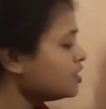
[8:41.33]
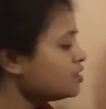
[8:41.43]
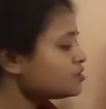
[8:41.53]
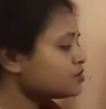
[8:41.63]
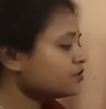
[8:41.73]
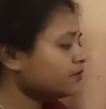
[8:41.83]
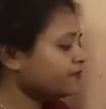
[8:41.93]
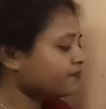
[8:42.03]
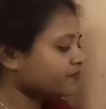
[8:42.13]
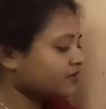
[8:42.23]
So
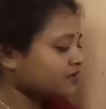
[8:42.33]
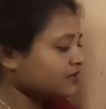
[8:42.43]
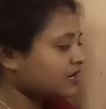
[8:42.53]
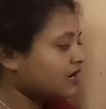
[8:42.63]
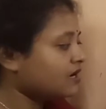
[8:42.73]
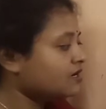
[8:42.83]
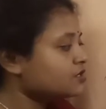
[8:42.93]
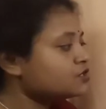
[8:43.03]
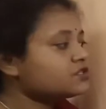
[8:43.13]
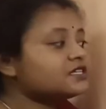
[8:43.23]

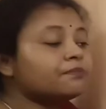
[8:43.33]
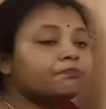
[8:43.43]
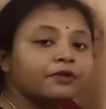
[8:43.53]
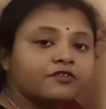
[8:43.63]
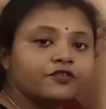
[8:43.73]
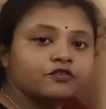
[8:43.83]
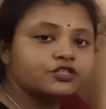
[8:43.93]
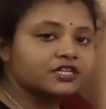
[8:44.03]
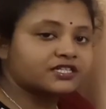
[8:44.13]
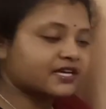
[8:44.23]
simple
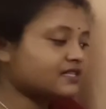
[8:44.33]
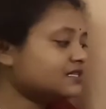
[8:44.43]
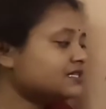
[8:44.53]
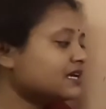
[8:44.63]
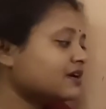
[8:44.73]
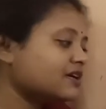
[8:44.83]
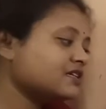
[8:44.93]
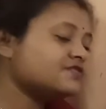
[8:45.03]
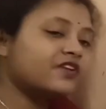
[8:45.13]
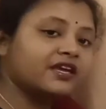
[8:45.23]
future tense
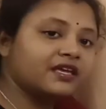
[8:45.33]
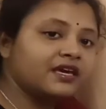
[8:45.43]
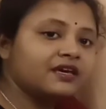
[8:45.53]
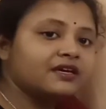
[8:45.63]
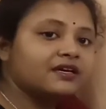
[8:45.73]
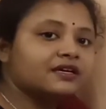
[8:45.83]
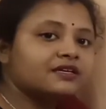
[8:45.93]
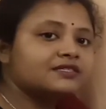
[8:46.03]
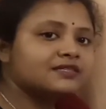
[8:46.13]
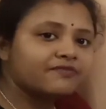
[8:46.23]
is very
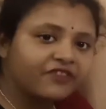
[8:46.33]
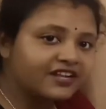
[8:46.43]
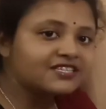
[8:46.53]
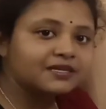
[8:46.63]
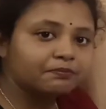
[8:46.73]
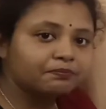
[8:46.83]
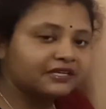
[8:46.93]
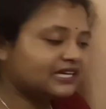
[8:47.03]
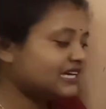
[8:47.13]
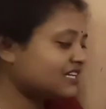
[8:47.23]

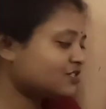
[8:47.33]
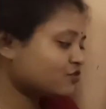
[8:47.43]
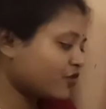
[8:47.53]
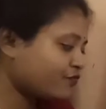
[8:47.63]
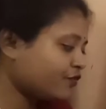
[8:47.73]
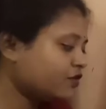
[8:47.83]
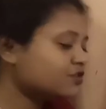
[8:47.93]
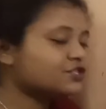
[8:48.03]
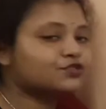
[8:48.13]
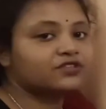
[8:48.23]
simply, it
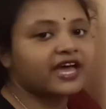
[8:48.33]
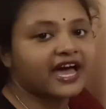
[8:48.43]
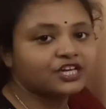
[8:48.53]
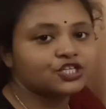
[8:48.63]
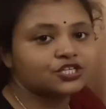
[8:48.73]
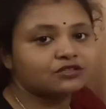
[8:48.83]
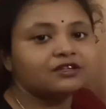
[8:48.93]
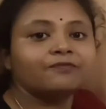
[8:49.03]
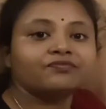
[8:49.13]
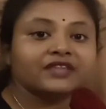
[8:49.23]
refers to the action
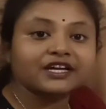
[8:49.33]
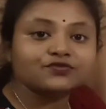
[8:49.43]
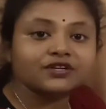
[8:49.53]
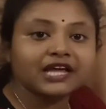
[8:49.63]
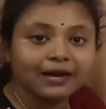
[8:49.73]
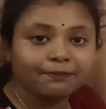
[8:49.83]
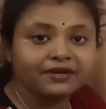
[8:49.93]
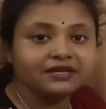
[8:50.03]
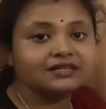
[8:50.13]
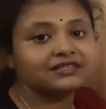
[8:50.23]
that will happen,
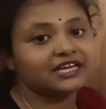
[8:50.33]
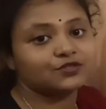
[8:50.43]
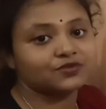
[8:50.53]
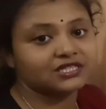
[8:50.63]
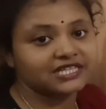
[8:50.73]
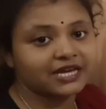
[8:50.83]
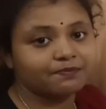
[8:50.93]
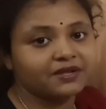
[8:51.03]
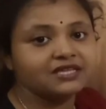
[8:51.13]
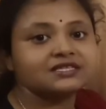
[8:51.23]
that will take
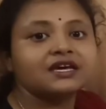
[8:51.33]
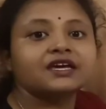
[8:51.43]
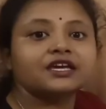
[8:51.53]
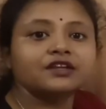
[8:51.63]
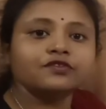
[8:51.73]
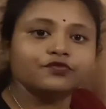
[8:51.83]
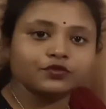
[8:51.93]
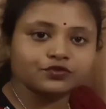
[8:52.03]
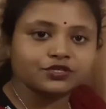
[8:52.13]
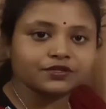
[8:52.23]
place in
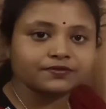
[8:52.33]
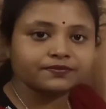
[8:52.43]
future.